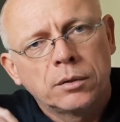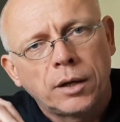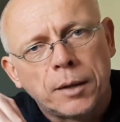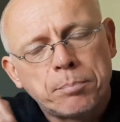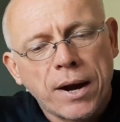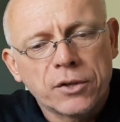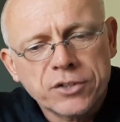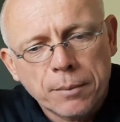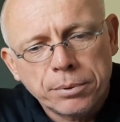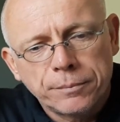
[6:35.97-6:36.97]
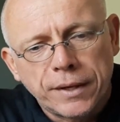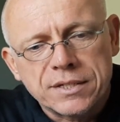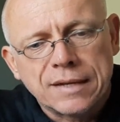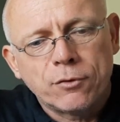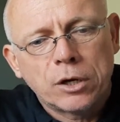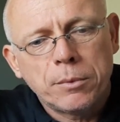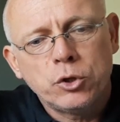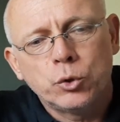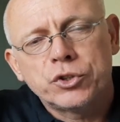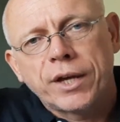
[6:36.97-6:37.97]
It piles up, it's never going to be
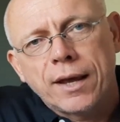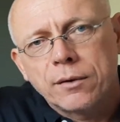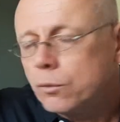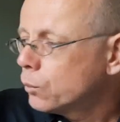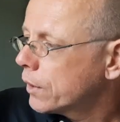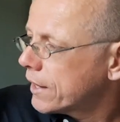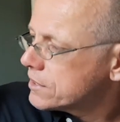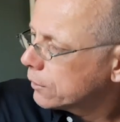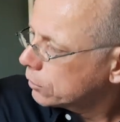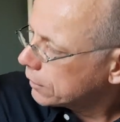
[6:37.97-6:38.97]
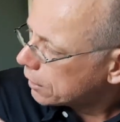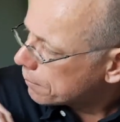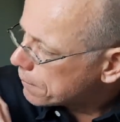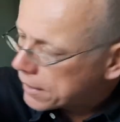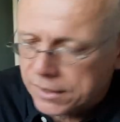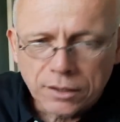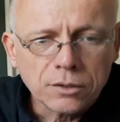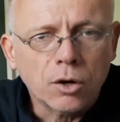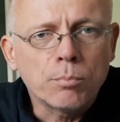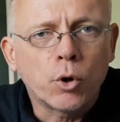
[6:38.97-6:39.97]
used again, whereas there are many
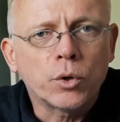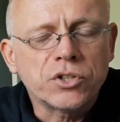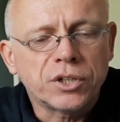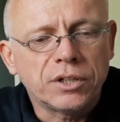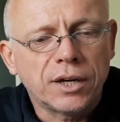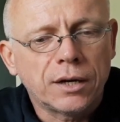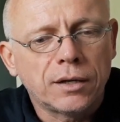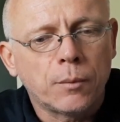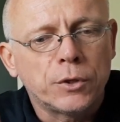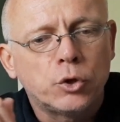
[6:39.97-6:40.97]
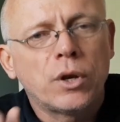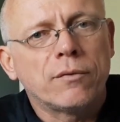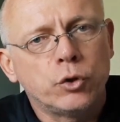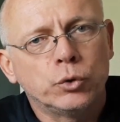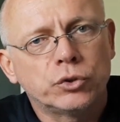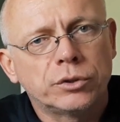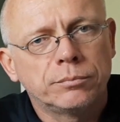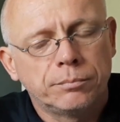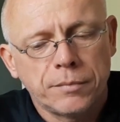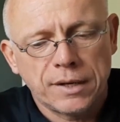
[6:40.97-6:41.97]
components in there that we could have used
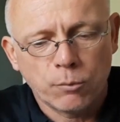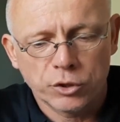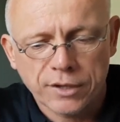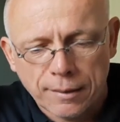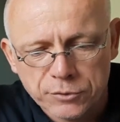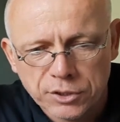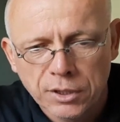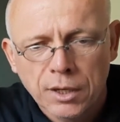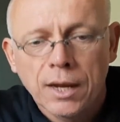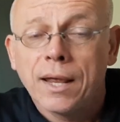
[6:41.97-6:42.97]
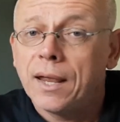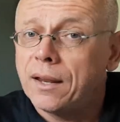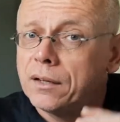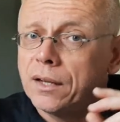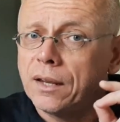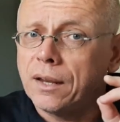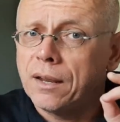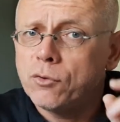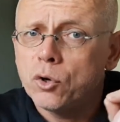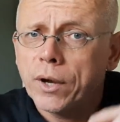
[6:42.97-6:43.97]
many more times.
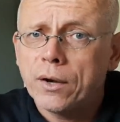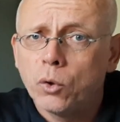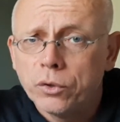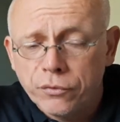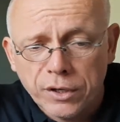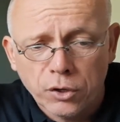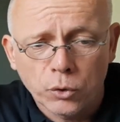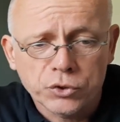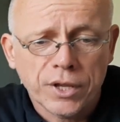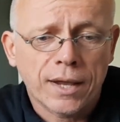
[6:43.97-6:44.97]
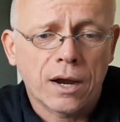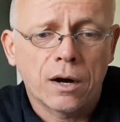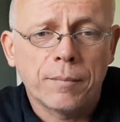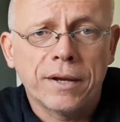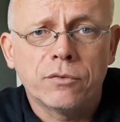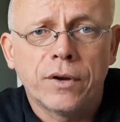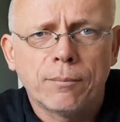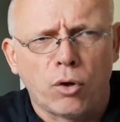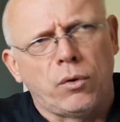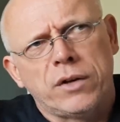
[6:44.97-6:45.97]
If you look at all the videos that are made
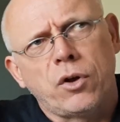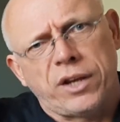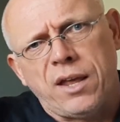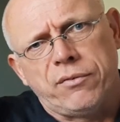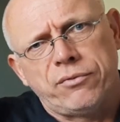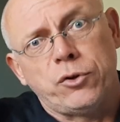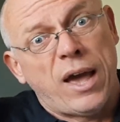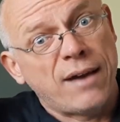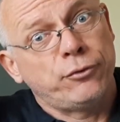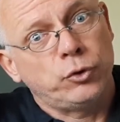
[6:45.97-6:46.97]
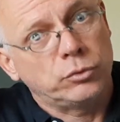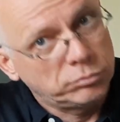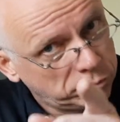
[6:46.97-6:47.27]
available, well, it's not if, you have to.